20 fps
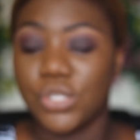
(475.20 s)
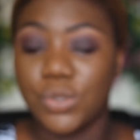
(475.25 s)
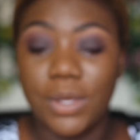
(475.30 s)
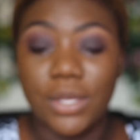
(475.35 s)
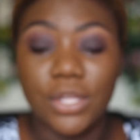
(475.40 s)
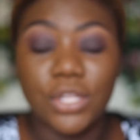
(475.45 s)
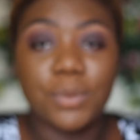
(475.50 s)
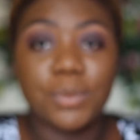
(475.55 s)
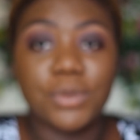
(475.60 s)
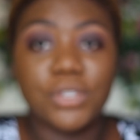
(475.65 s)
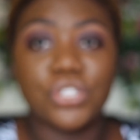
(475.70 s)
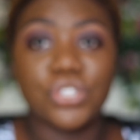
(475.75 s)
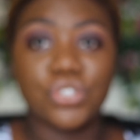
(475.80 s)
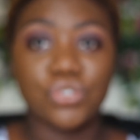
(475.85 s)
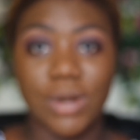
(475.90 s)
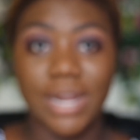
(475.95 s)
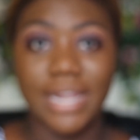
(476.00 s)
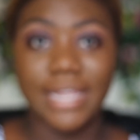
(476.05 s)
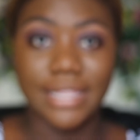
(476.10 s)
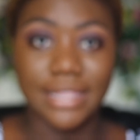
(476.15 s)
So we're gonna be
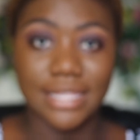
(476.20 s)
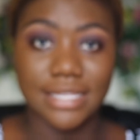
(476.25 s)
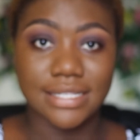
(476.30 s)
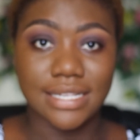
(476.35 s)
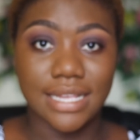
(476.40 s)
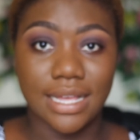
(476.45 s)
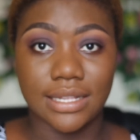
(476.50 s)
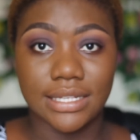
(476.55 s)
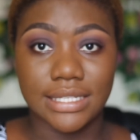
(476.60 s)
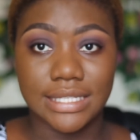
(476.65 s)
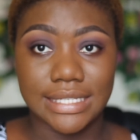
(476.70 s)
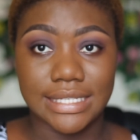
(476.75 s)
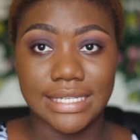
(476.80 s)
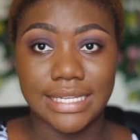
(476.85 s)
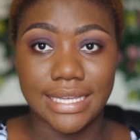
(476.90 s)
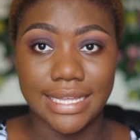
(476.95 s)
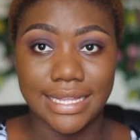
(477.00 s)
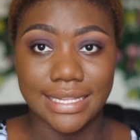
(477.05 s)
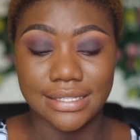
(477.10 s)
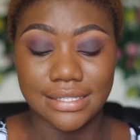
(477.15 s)
trying this out
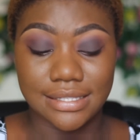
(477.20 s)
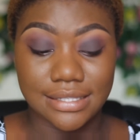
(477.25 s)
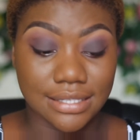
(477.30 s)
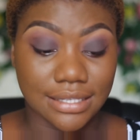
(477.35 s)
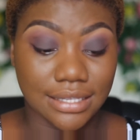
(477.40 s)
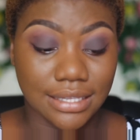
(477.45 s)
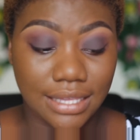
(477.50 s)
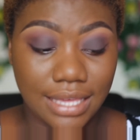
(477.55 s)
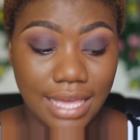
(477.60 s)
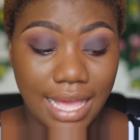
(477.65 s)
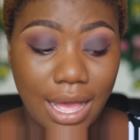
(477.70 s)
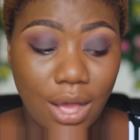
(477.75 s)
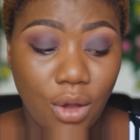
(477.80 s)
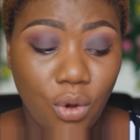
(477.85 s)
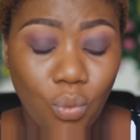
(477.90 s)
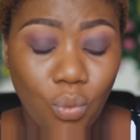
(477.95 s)
today and see how